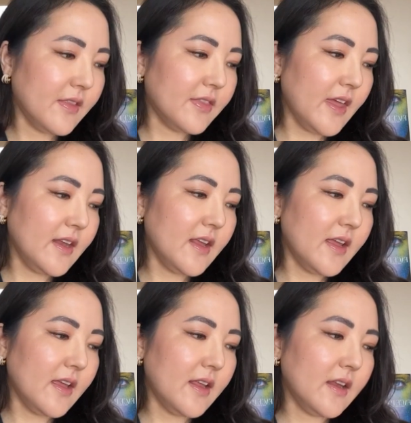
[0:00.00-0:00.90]
Then
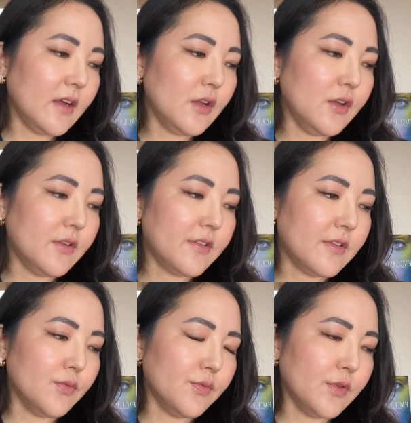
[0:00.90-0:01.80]
it includes
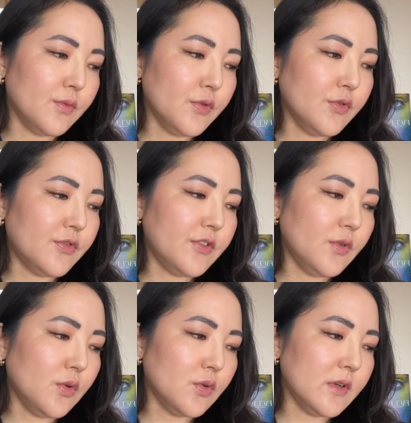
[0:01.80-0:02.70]
the Rouge
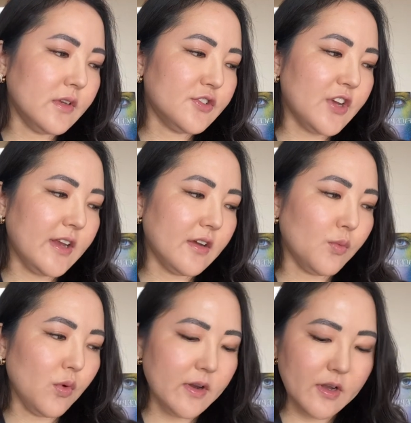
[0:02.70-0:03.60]
Dior shade
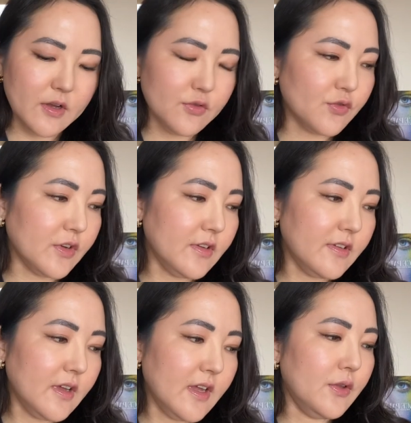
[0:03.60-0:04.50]
100,
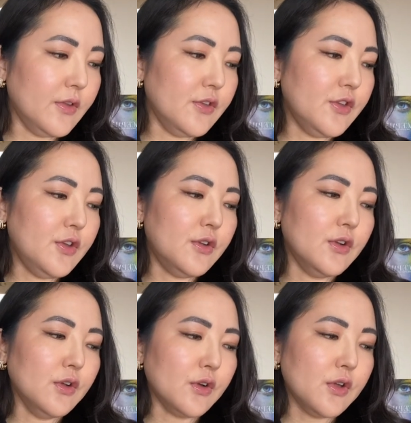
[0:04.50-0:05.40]
the nude
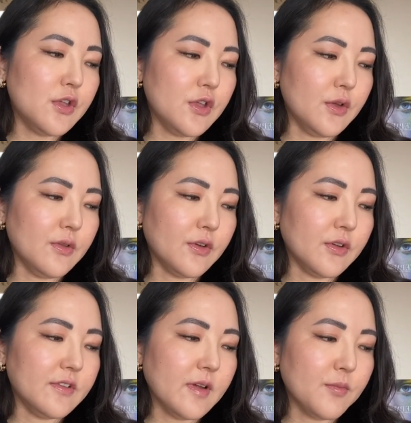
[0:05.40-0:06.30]
look hue, the
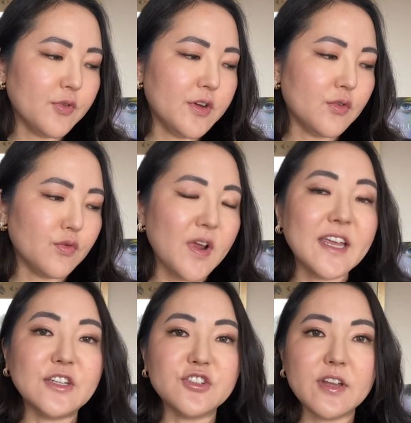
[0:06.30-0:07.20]
contemporary
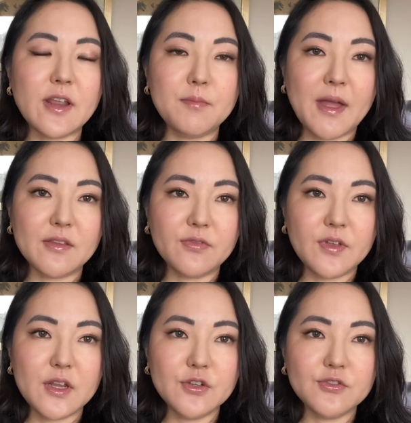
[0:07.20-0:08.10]
grey in a matte
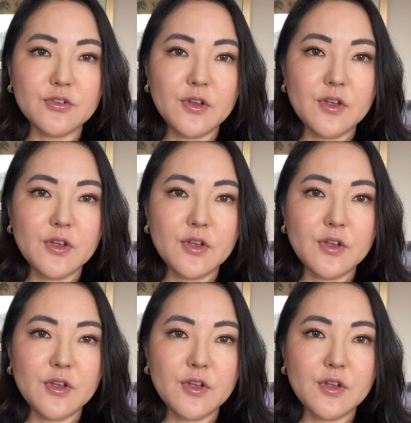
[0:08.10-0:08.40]
finish.